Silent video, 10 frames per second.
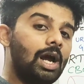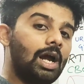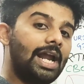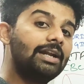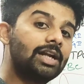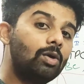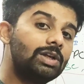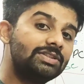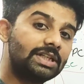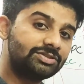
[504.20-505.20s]

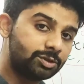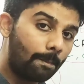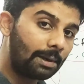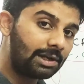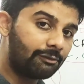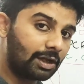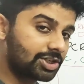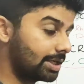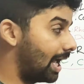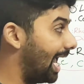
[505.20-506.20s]
encounters a super
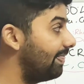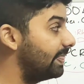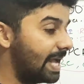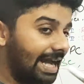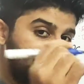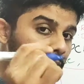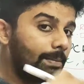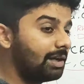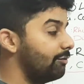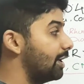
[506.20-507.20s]
infection, and that super
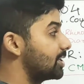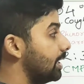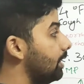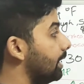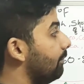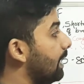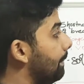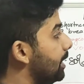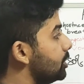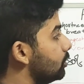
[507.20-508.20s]
infection will
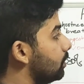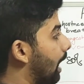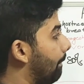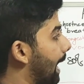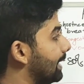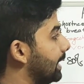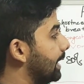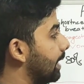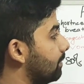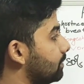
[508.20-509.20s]
be due to a
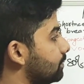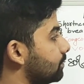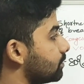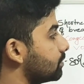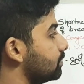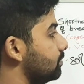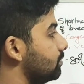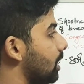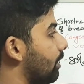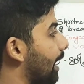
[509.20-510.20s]
bacteria.
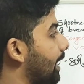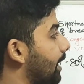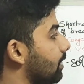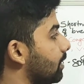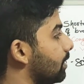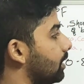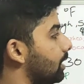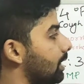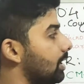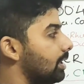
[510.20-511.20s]
Right?
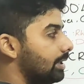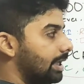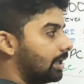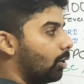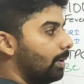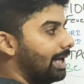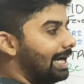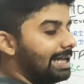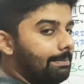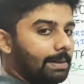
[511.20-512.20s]
The
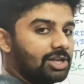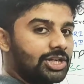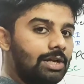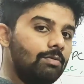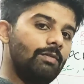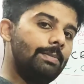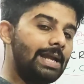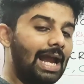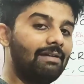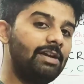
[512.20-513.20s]
COVID-19 patient will be
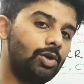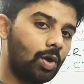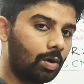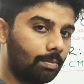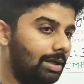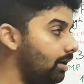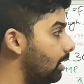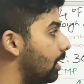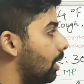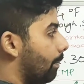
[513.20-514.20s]
having normal
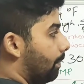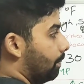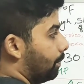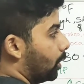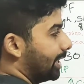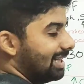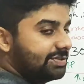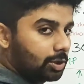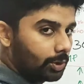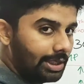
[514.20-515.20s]

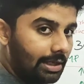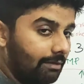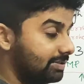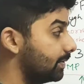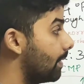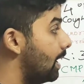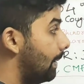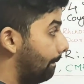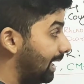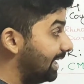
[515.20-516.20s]
procalcitonin levels.
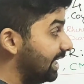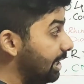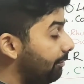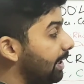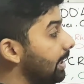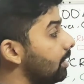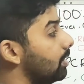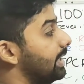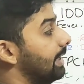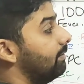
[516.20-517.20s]
But if he
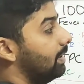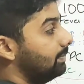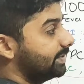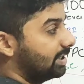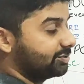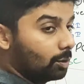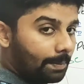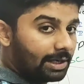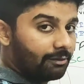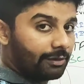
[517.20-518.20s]
develops a super
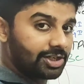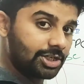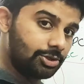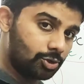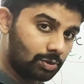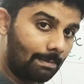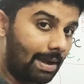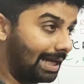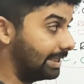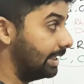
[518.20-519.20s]
infection due to a
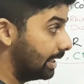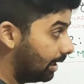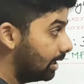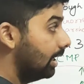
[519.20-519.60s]
bacteria,